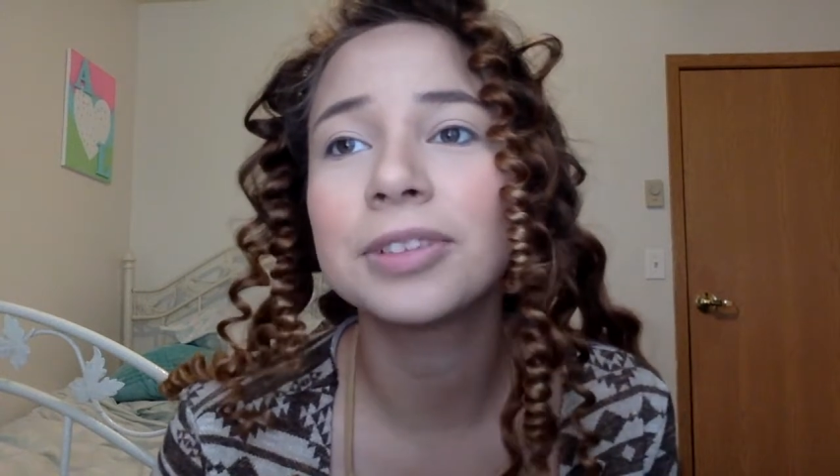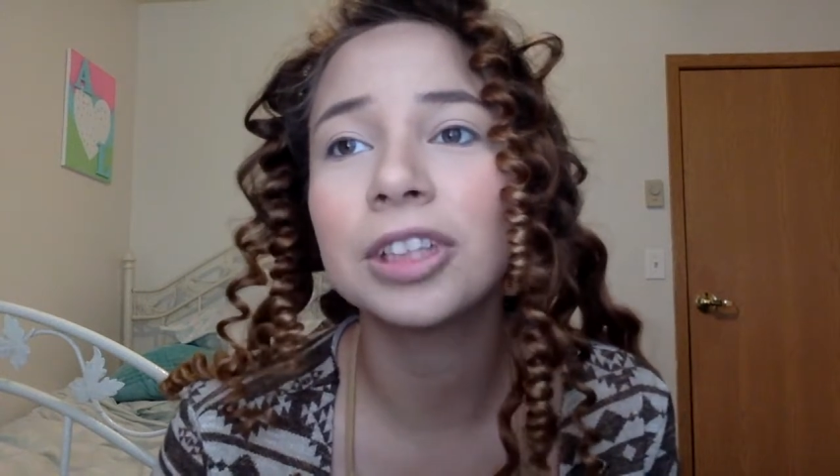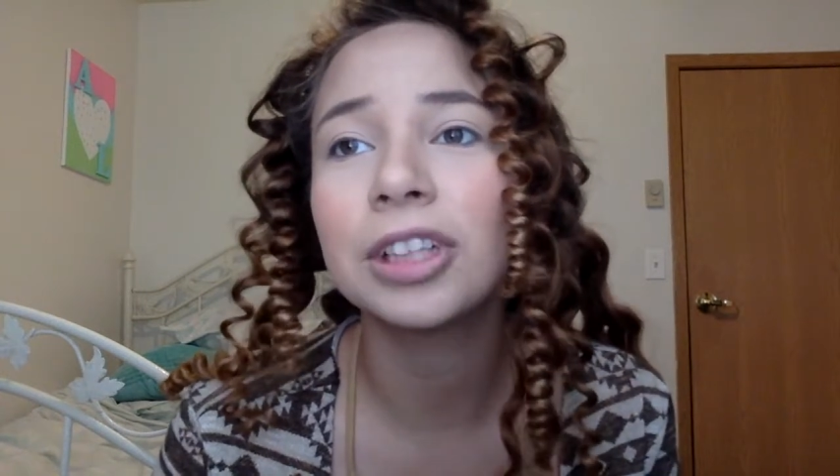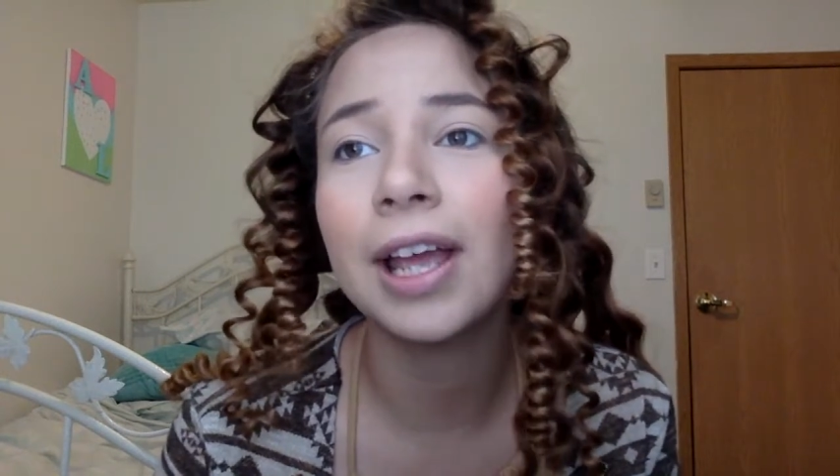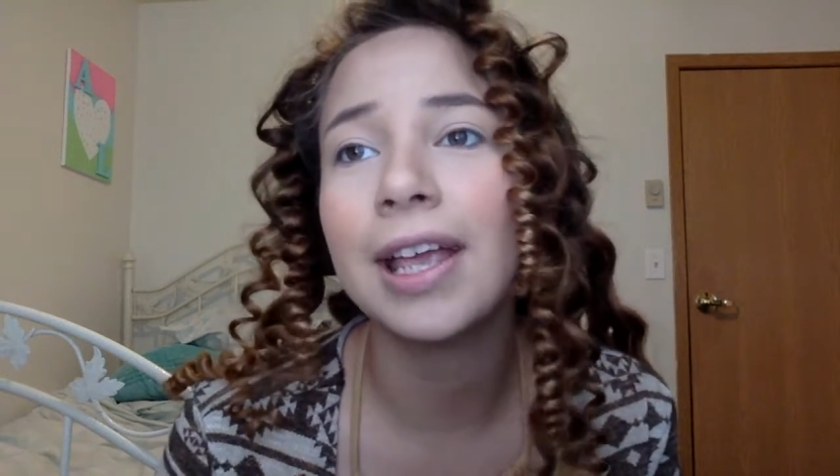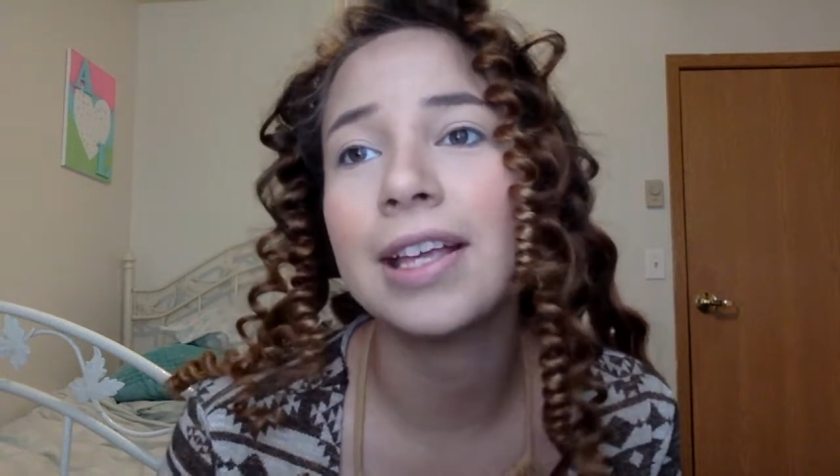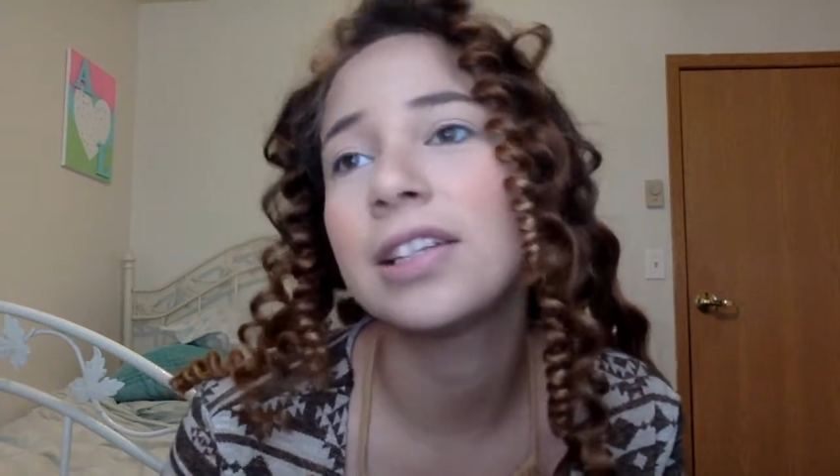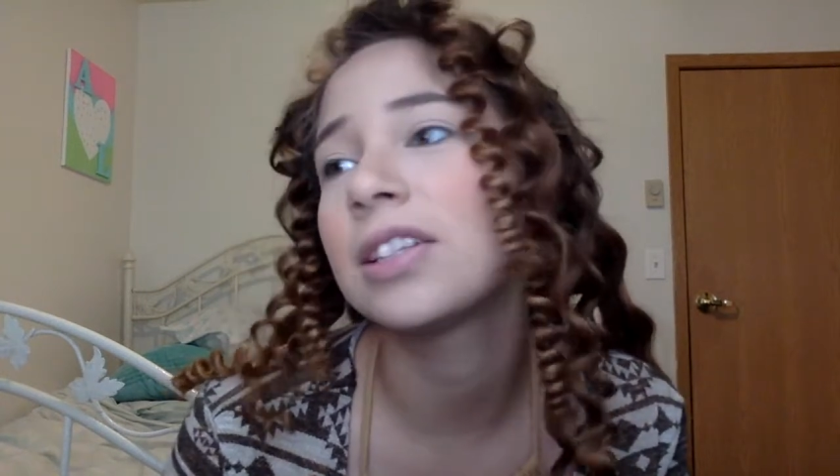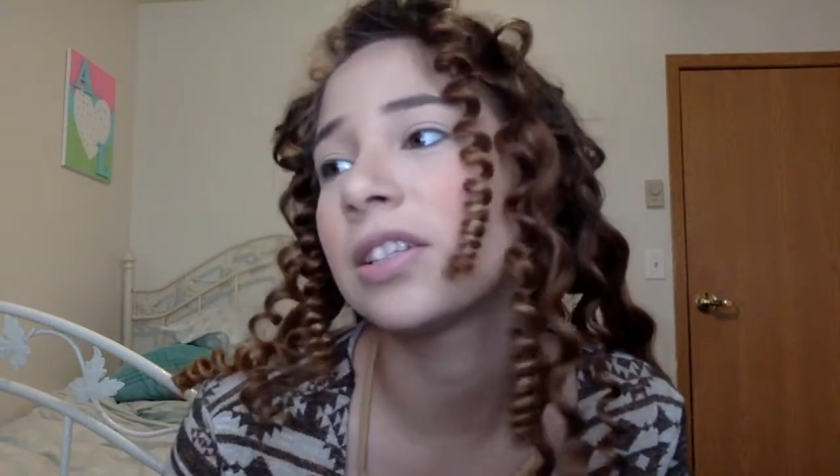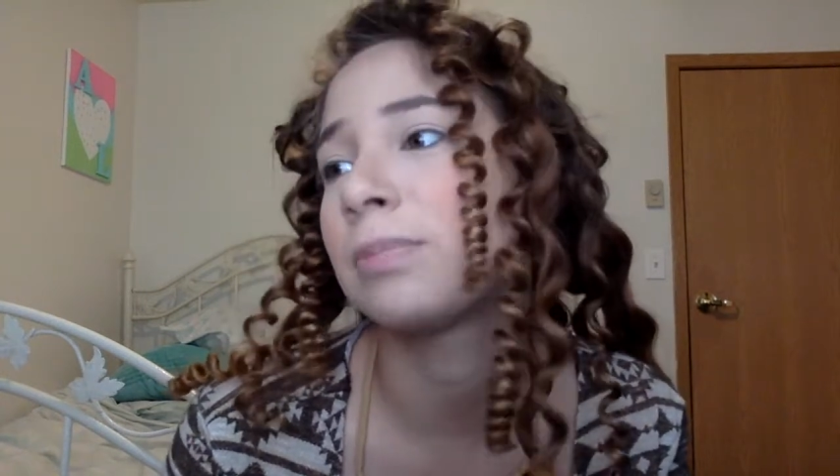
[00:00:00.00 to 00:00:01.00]
tonight it
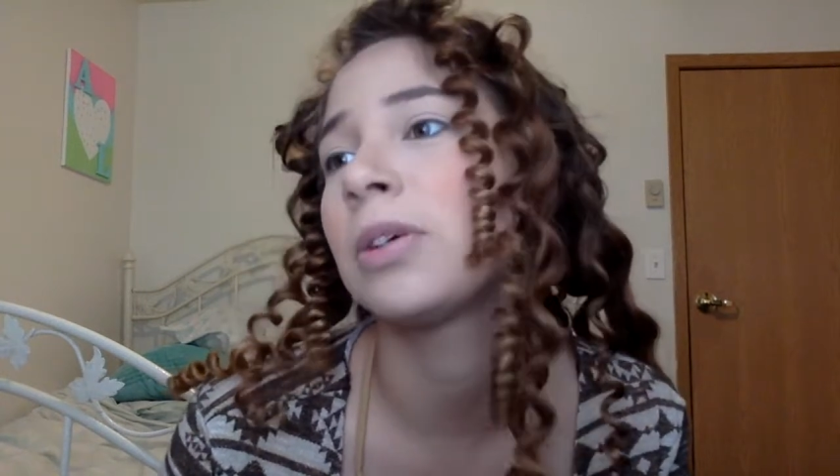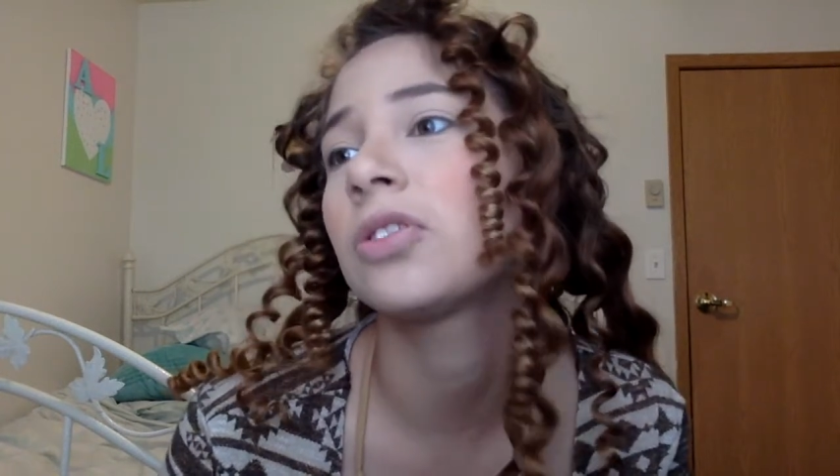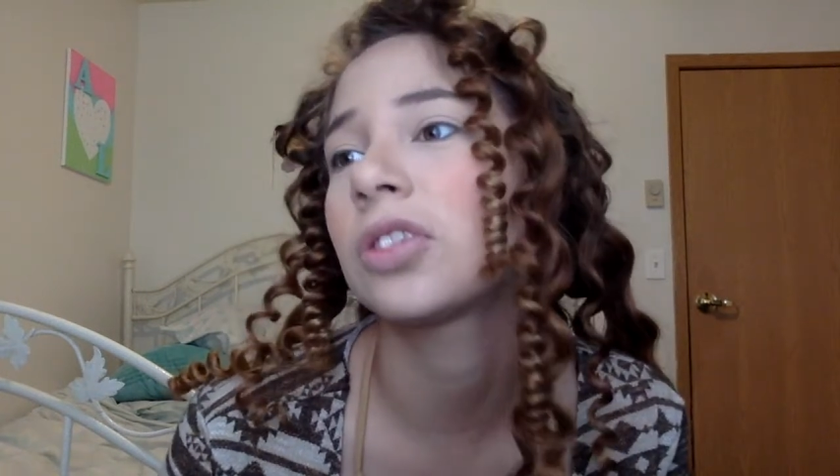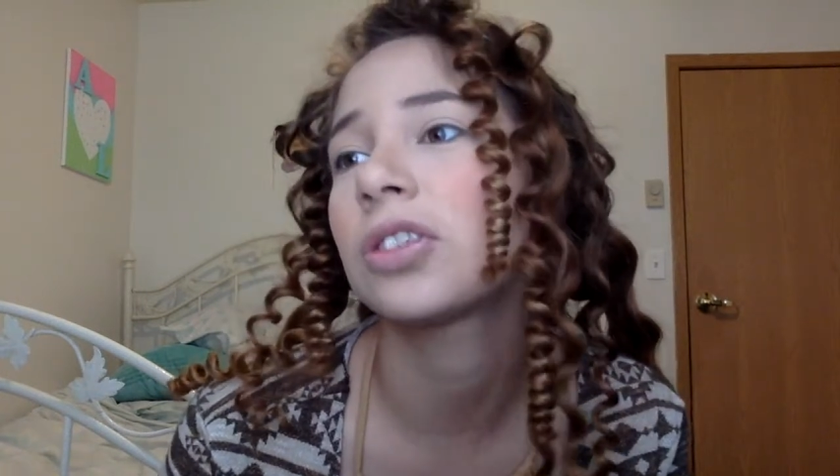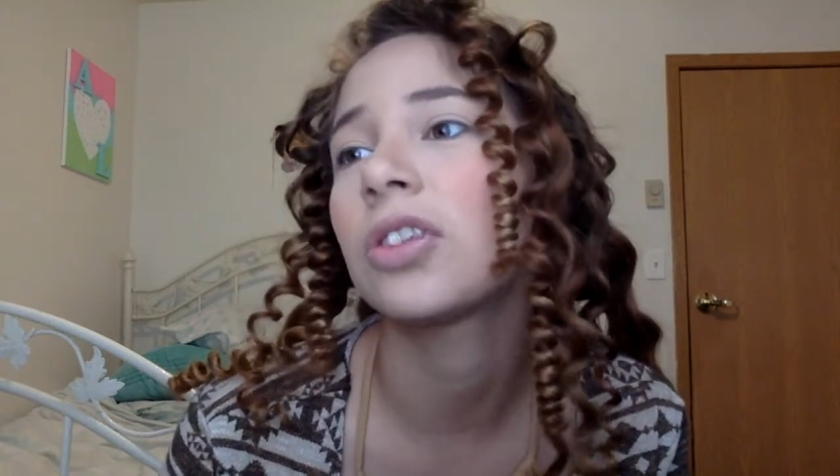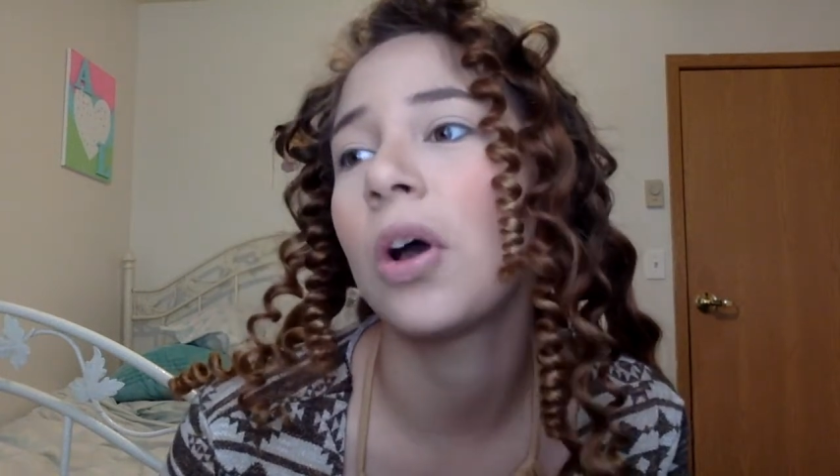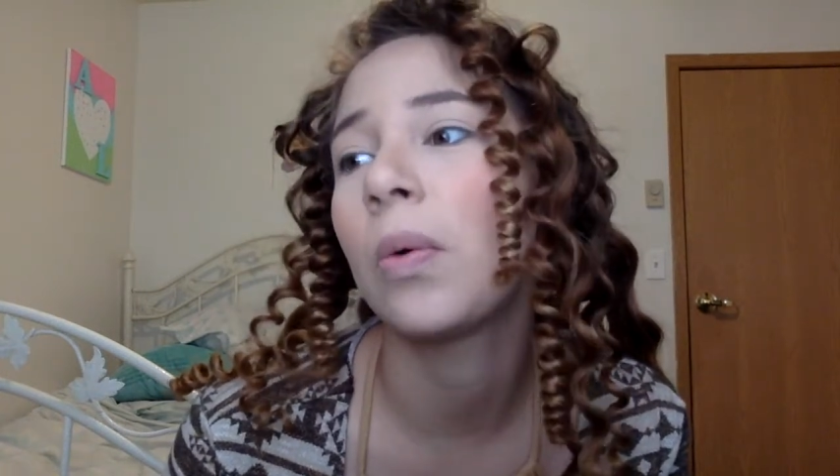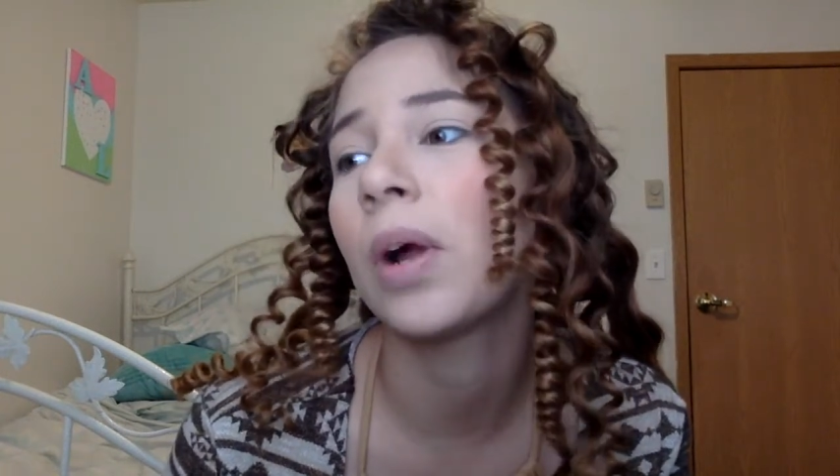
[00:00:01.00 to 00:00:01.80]
is supposed to snow